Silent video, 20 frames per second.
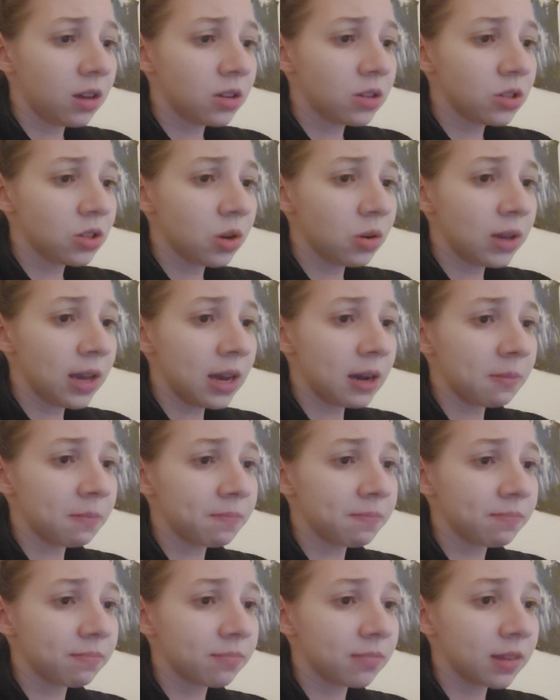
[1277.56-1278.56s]
So yeah,
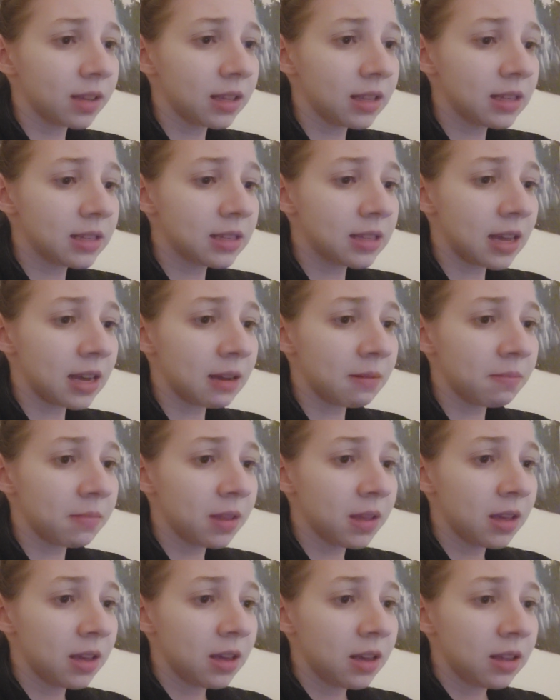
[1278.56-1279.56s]
that is that.
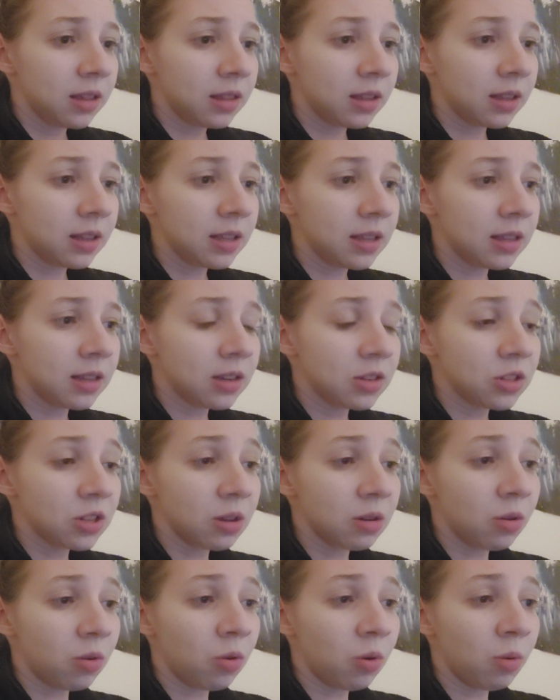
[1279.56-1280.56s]
Then there's
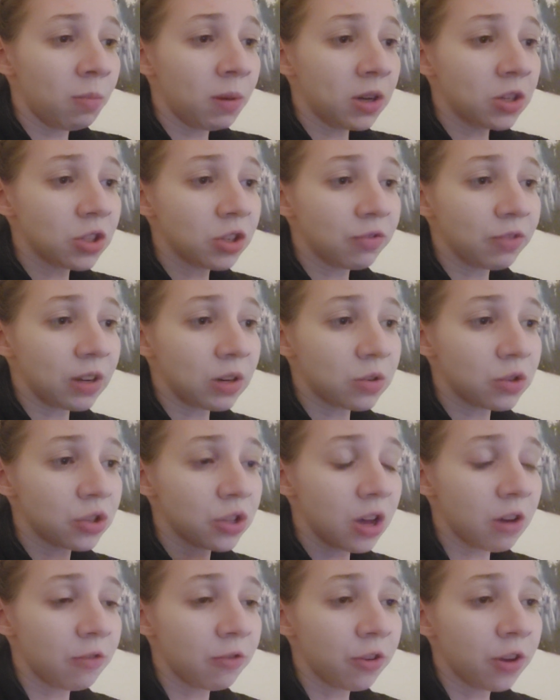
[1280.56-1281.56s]
a whole bunch of other
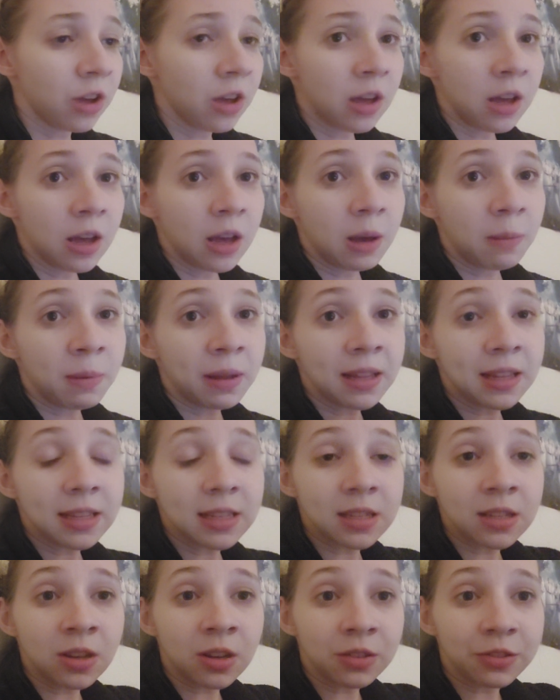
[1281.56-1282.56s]
stuff, but
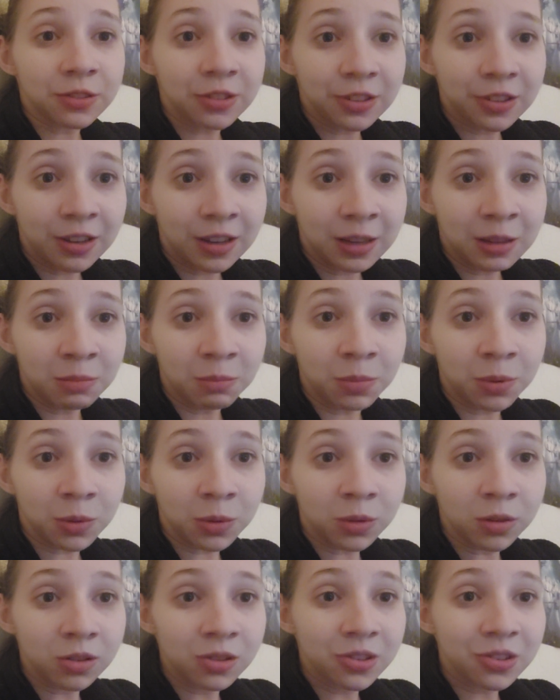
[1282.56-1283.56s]
it's not in
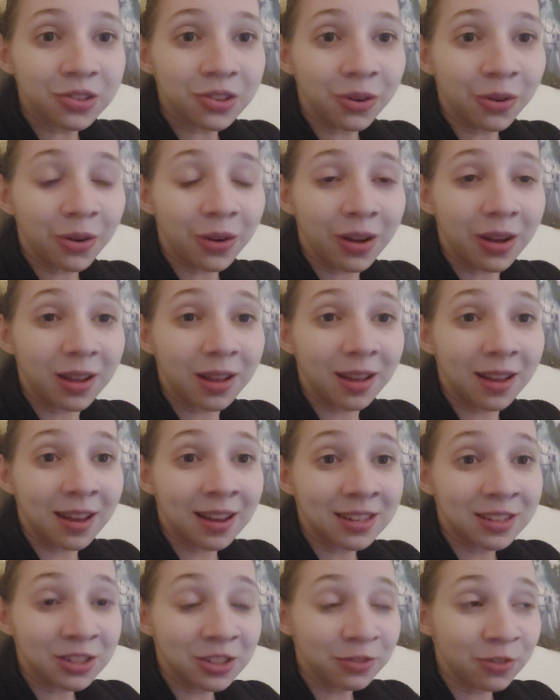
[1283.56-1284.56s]
bold, so
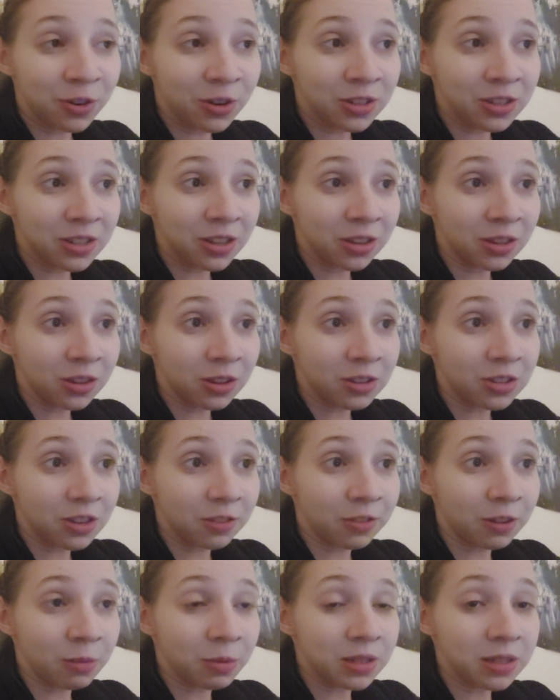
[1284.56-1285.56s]
I just focused on the
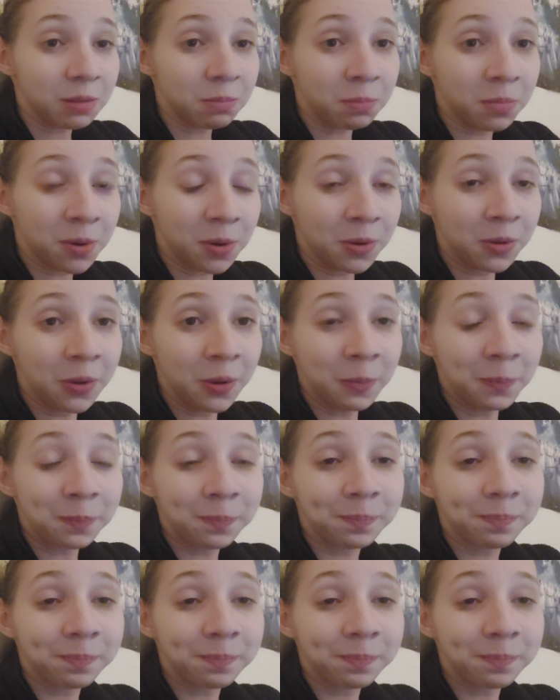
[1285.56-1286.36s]
stuff that was in bold.